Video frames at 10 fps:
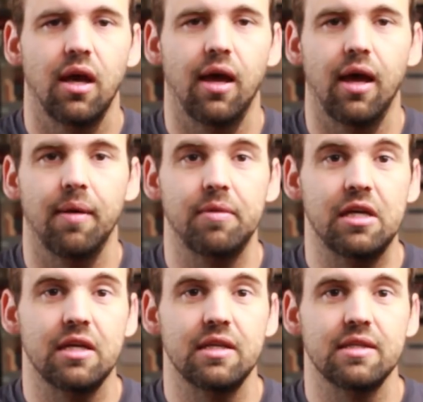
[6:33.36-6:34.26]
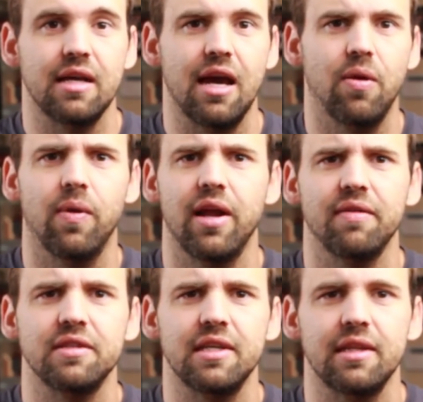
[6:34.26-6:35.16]
Uh, because I don't want to
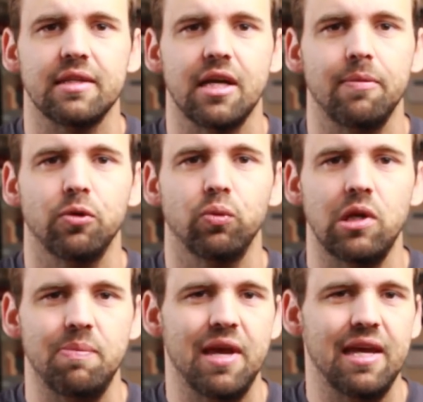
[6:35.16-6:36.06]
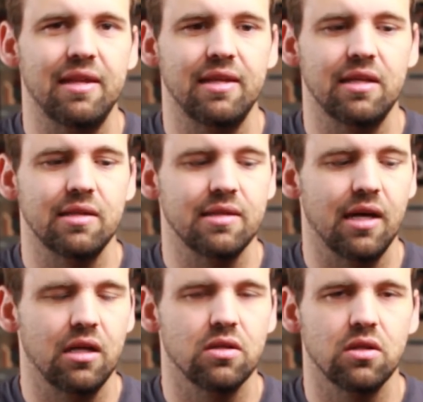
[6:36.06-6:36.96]
have to take the time to repaint the
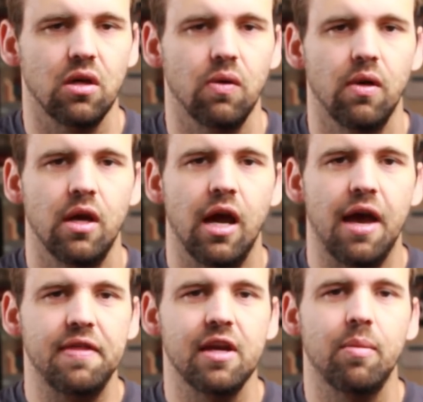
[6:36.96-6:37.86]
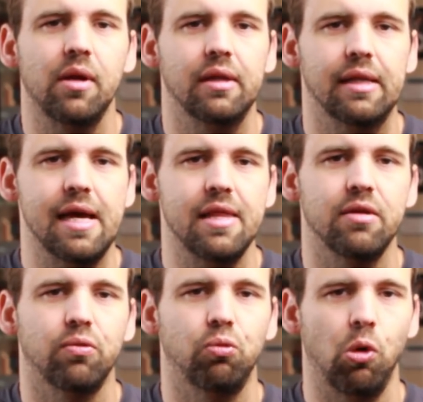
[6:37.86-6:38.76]
inside, so I think I'm going to let
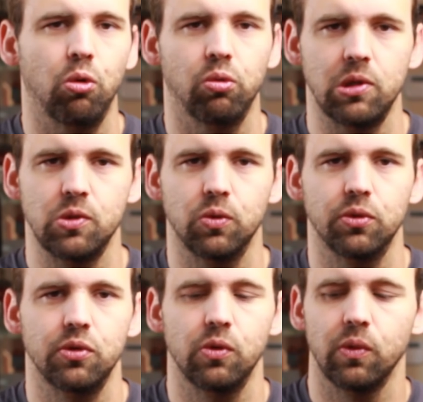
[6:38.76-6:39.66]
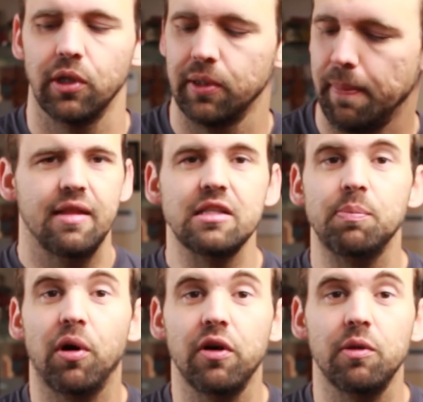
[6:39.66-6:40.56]
the rotary tool do the work. That's a
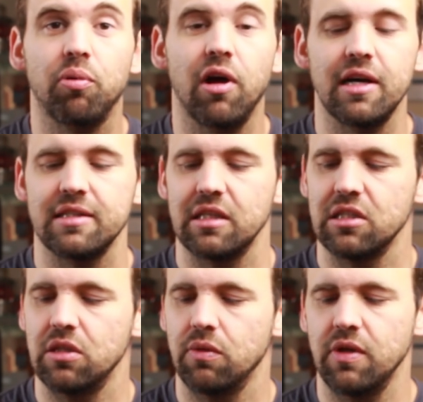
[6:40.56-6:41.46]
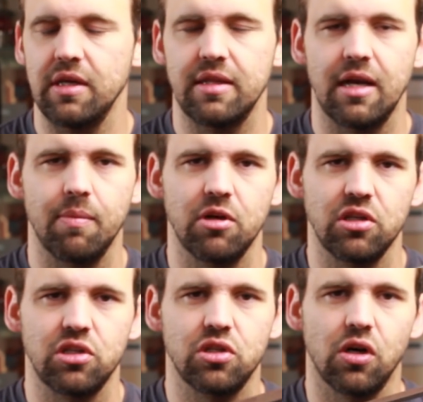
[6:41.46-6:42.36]
part of the process. You think that I'm going
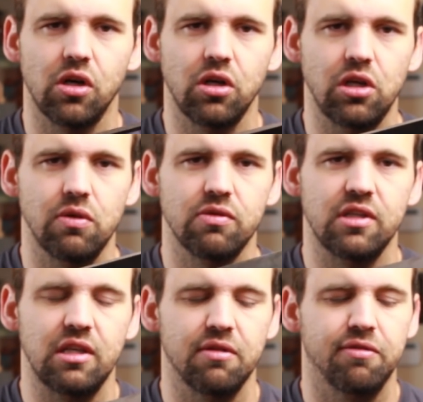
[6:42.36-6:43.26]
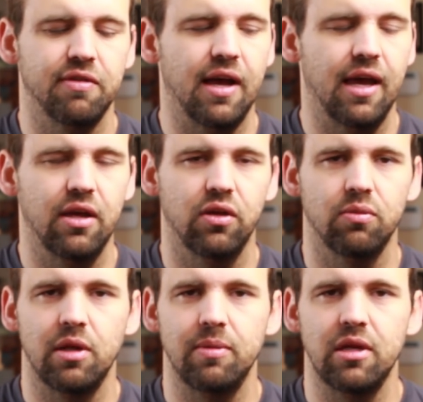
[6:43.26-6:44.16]
to start using the file
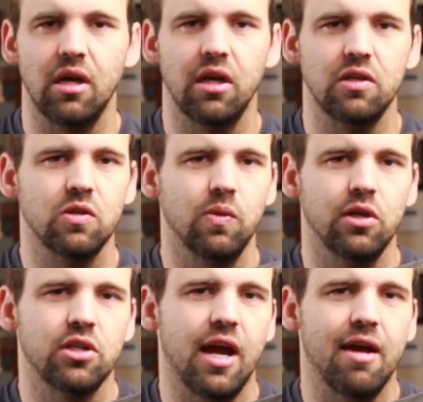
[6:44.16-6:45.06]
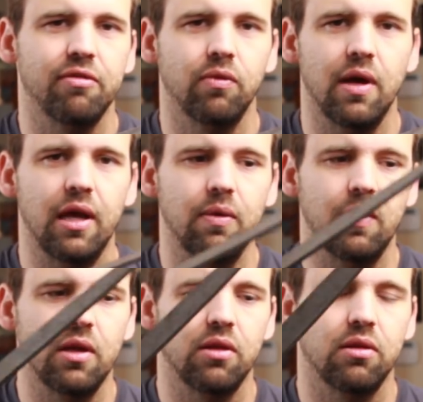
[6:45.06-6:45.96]
and maybe I switch halfway
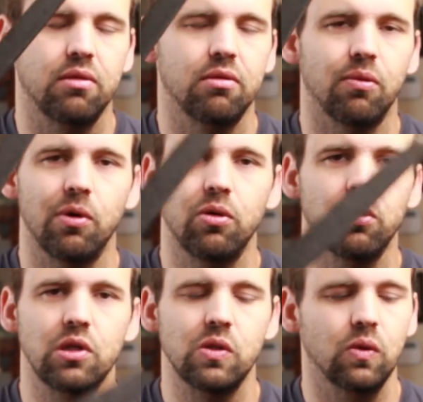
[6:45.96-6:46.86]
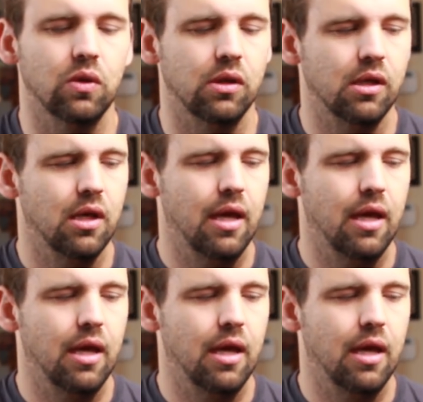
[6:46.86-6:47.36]
with the rotary tool,